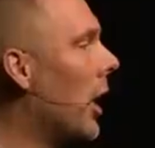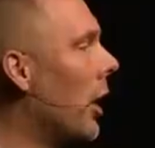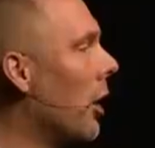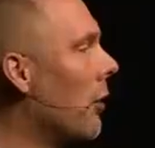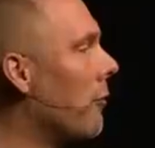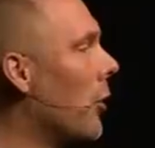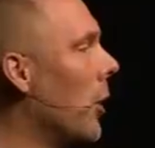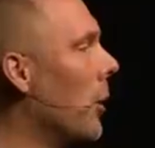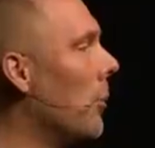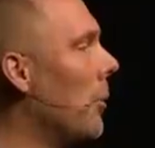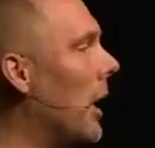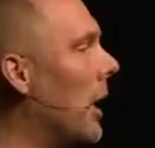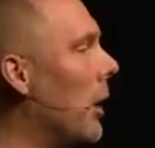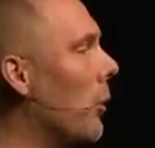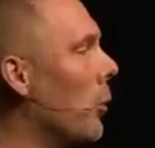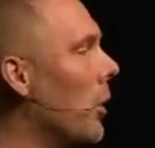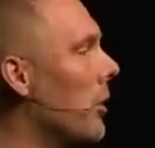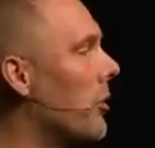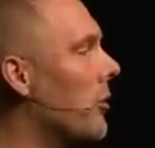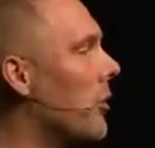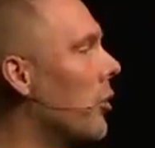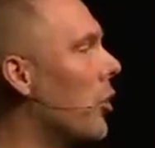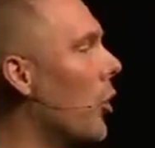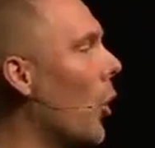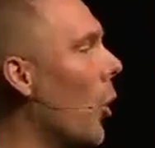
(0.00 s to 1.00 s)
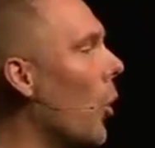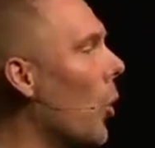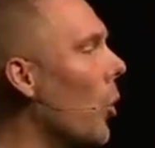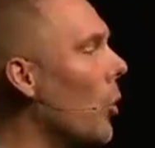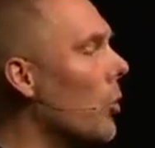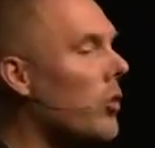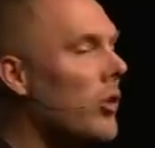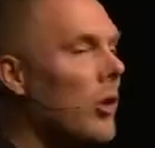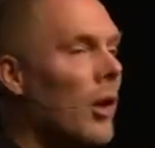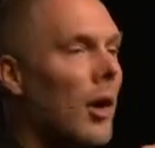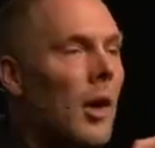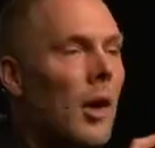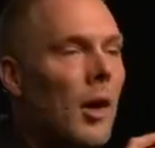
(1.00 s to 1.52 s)
cared for him. And it was
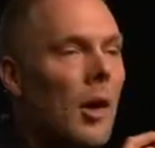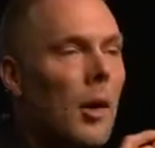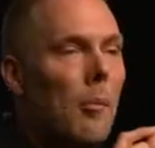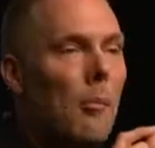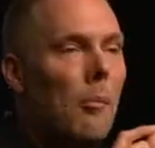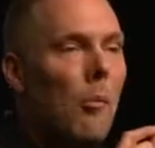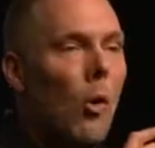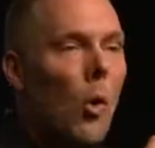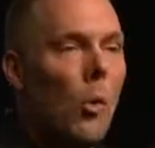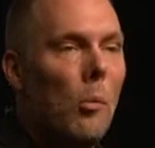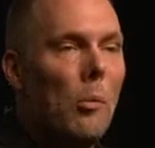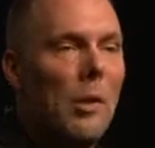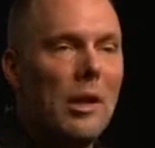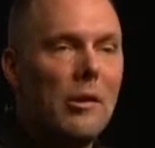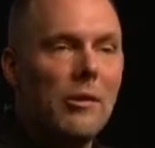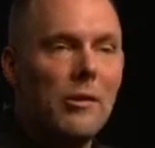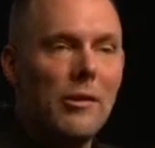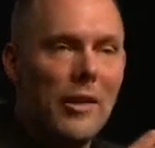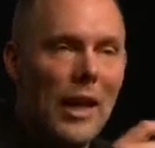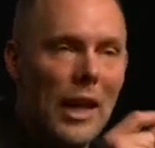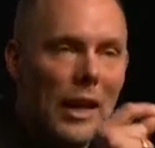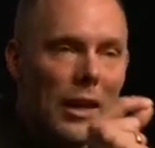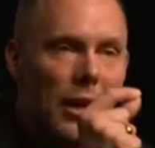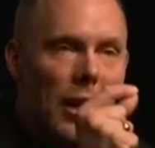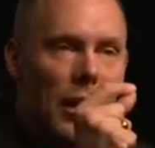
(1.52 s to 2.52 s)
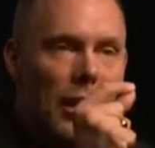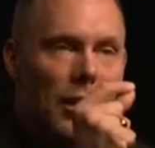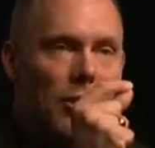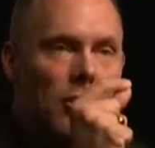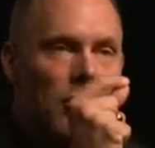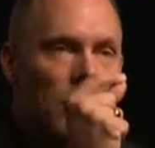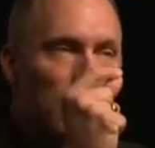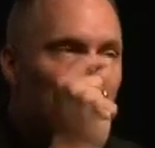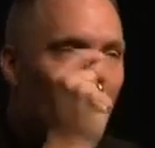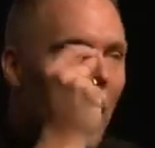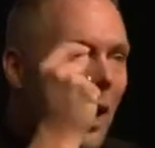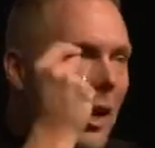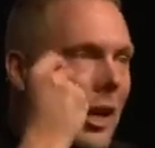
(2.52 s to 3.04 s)
those moments that
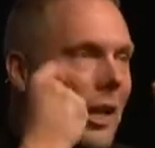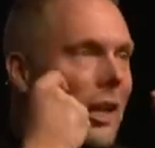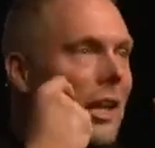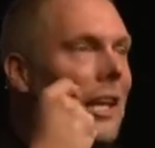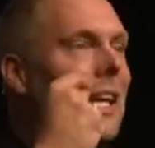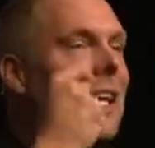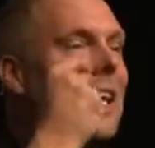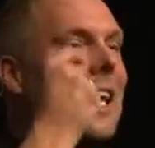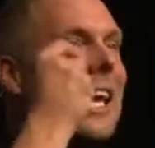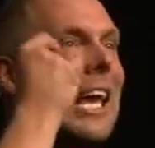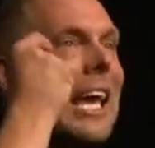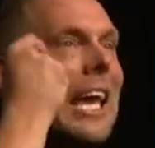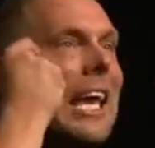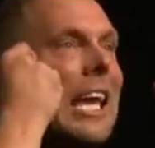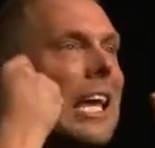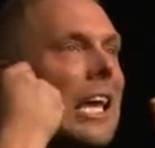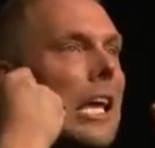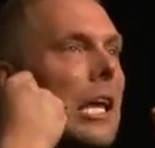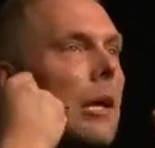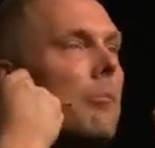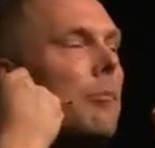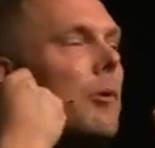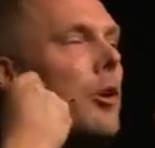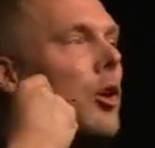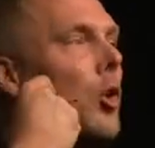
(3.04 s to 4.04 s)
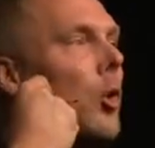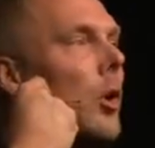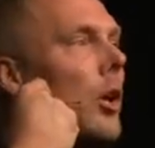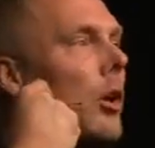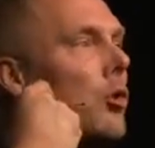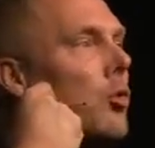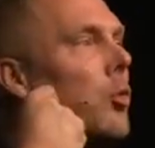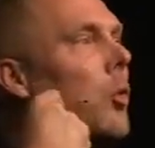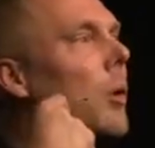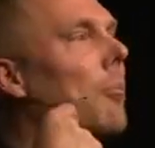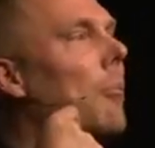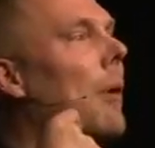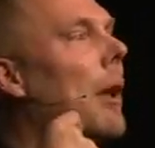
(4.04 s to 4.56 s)
suddenly came to
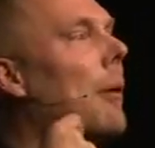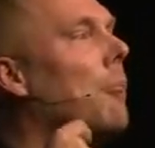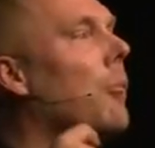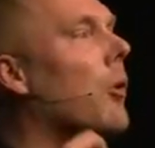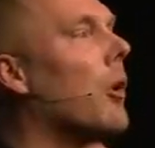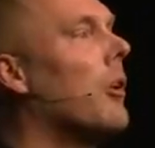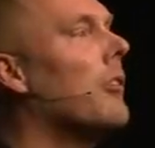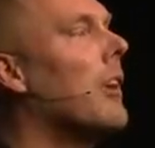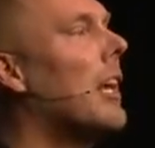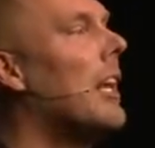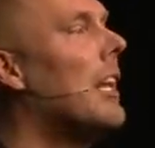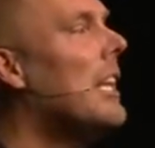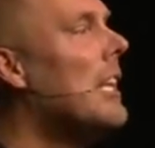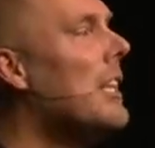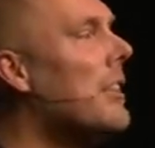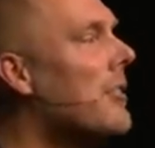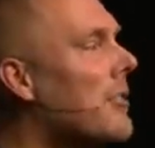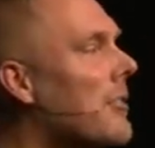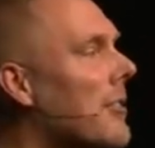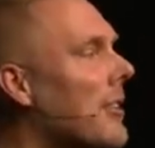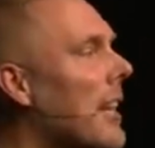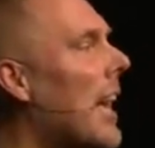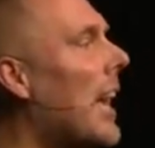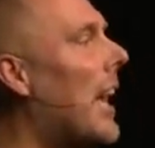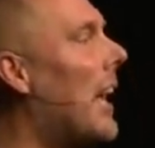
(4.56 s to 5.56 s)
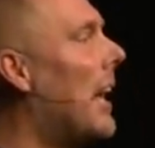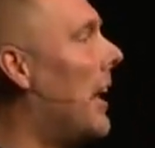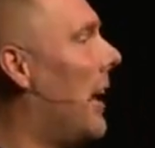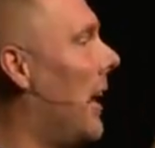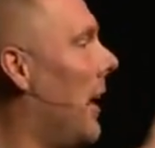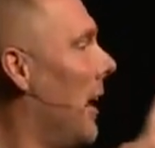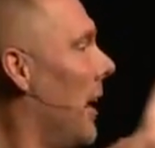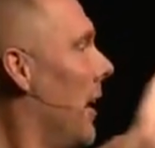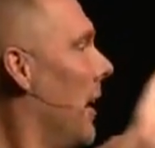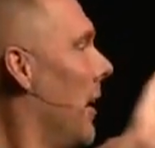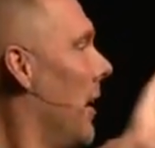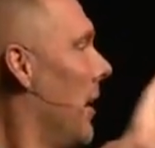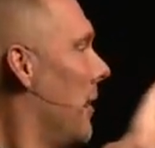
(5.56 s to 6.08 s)
his remembrance. And he said,
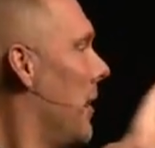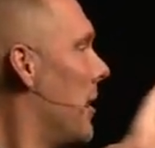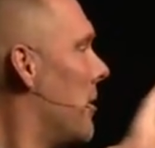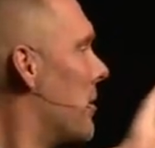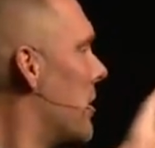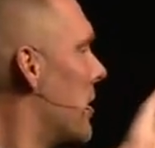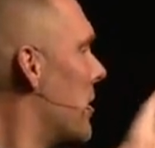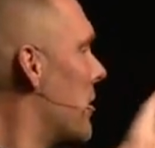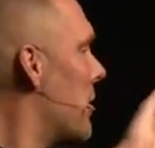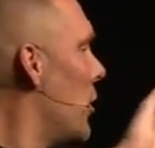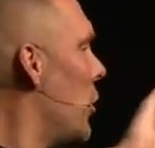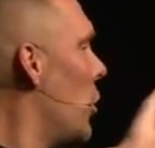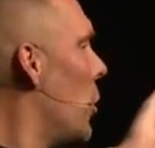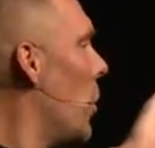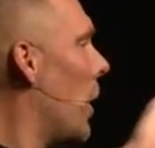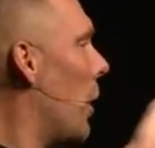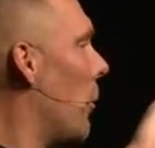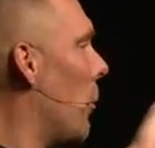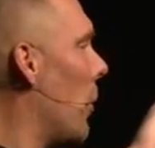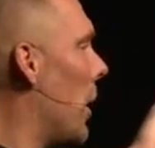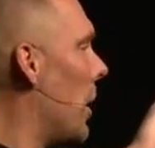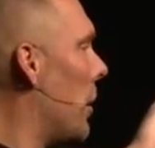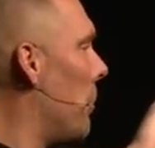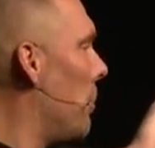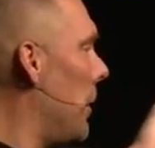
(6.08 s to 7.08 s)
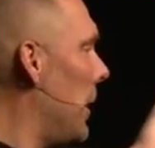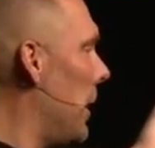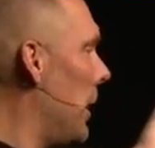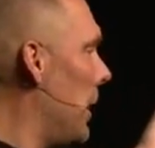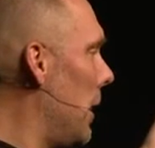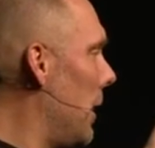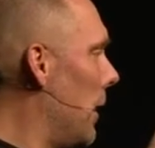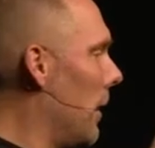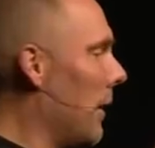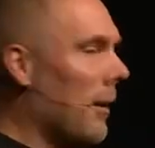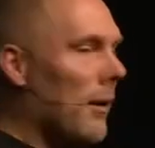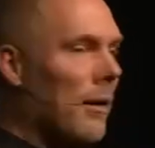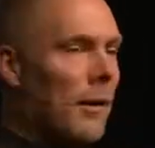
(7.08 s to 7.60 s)
this isn't who I want to
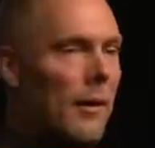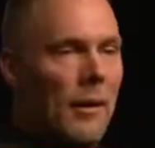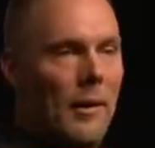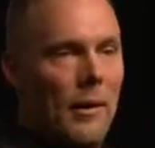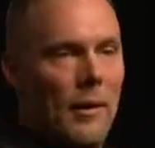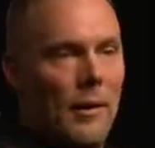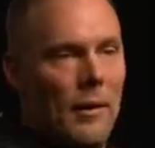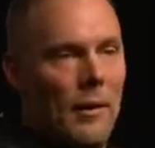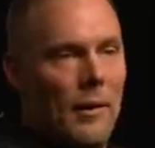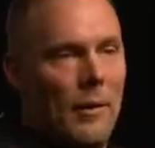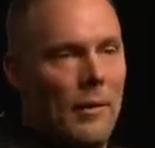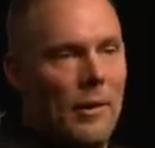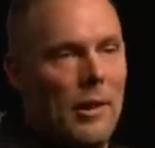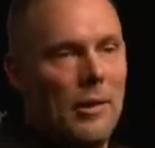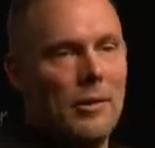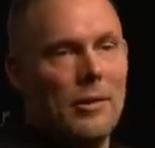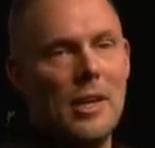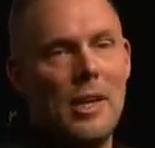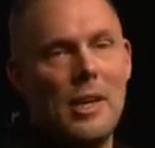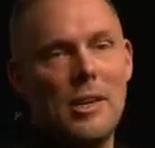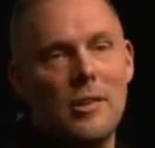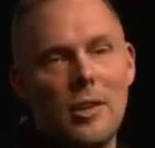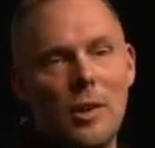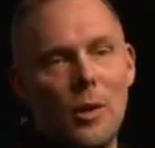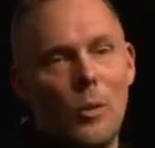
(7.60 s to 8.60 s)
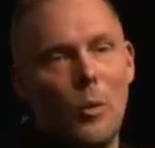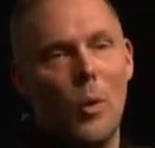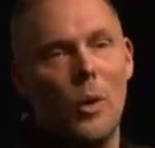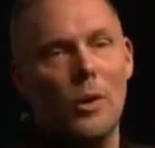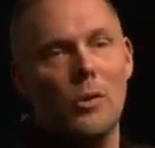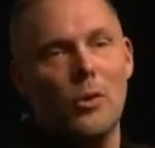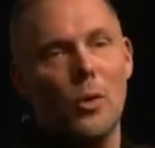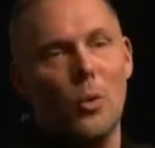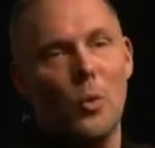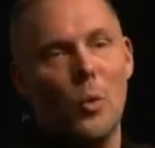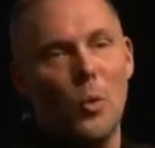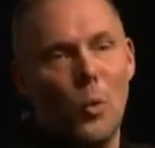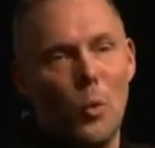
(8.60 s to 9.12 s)
be. This isn't
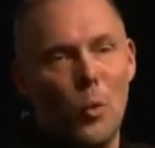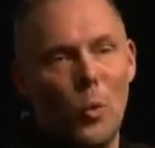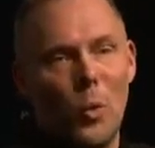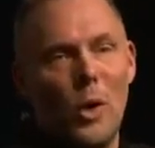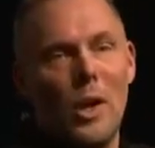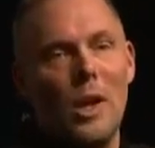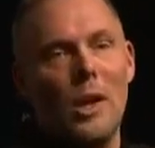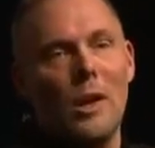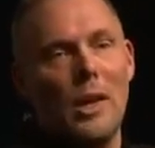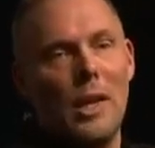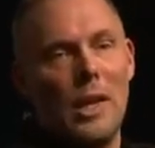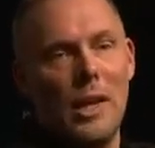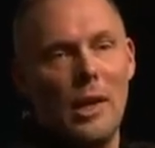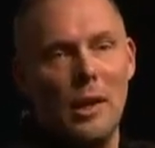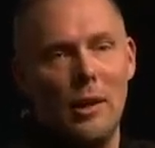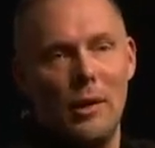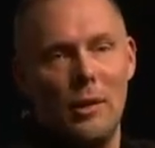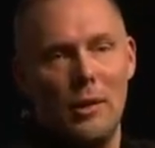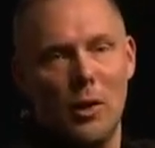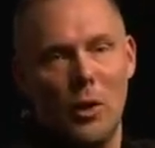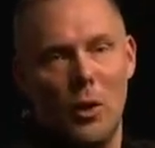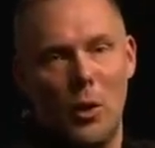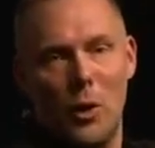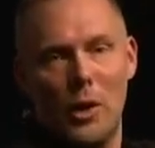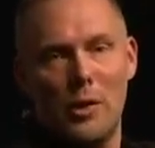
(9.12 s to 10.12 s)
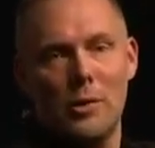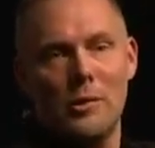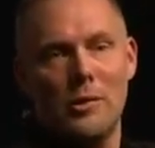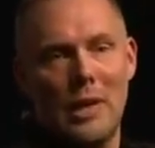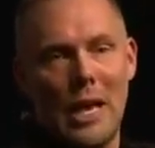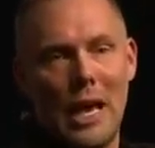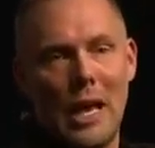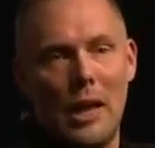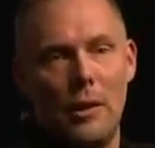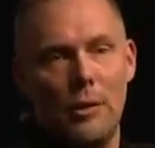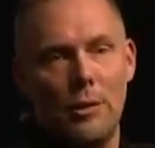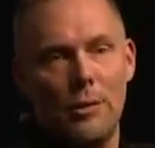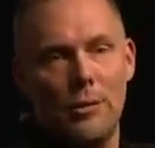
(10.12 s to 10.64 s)
what's really going to
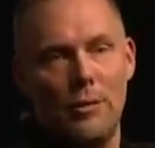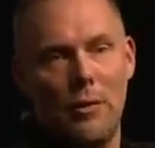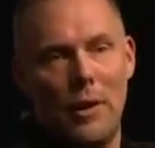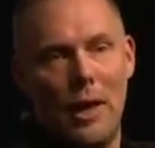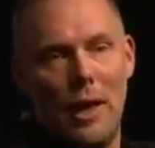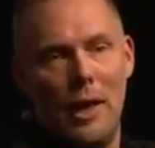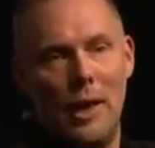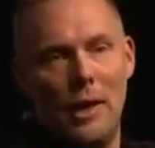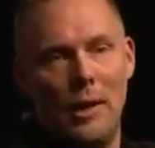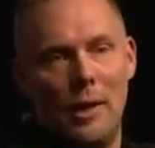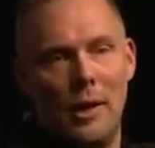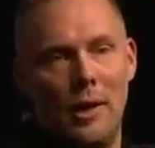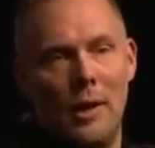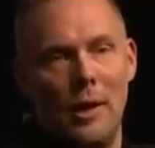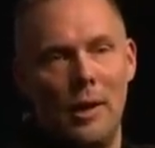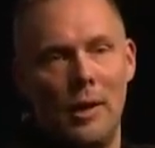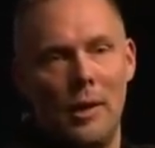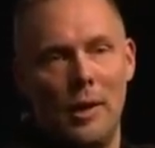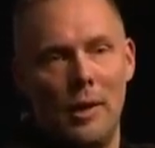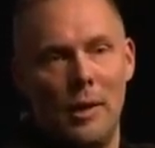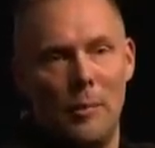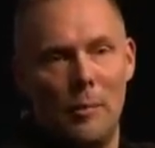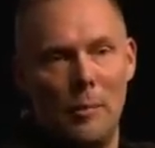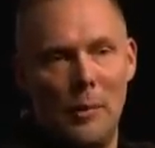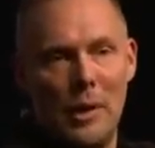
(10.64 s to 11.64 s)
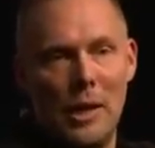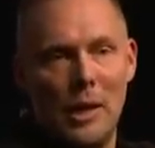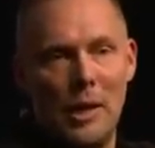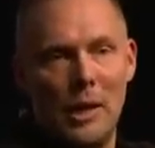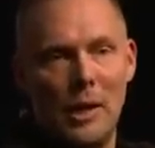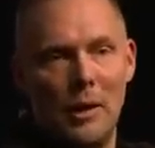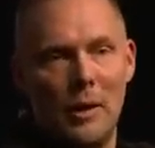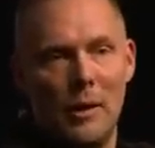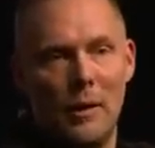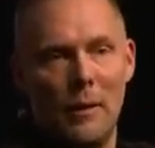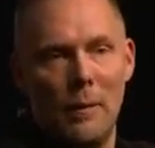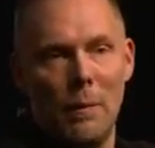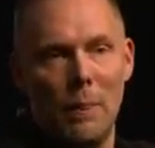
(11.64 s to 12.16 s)
satisfy
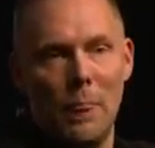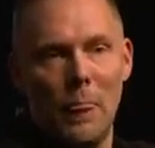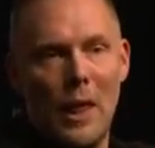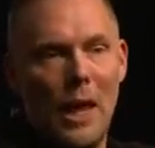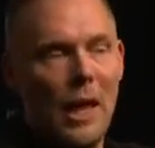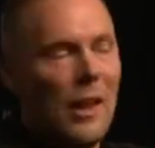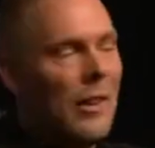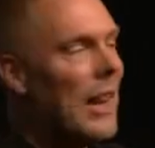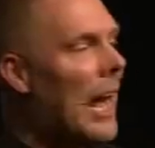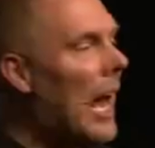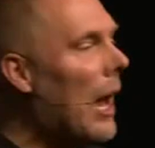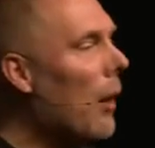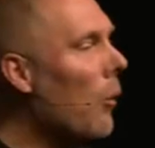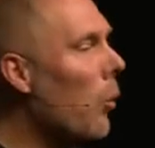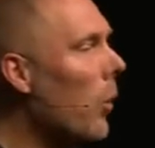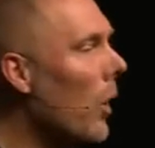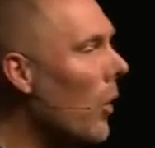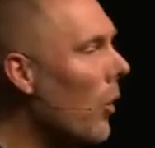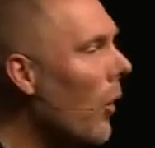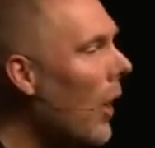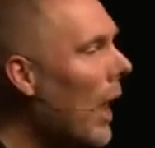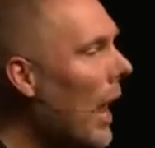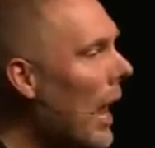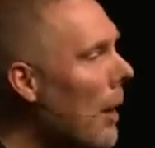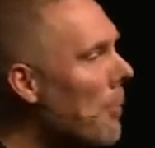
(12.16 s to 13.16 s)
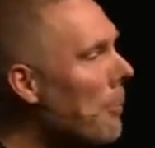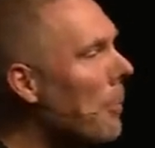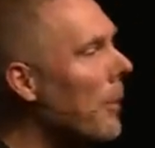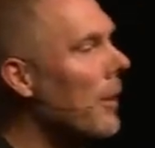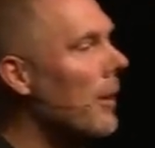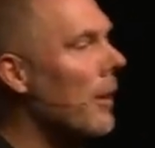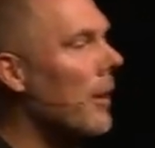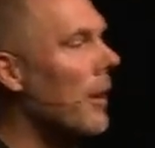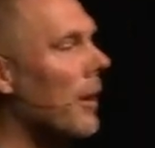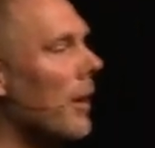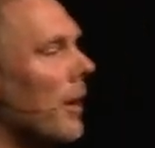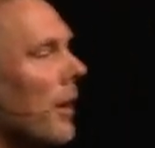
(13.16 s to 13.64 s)
me. And that will happen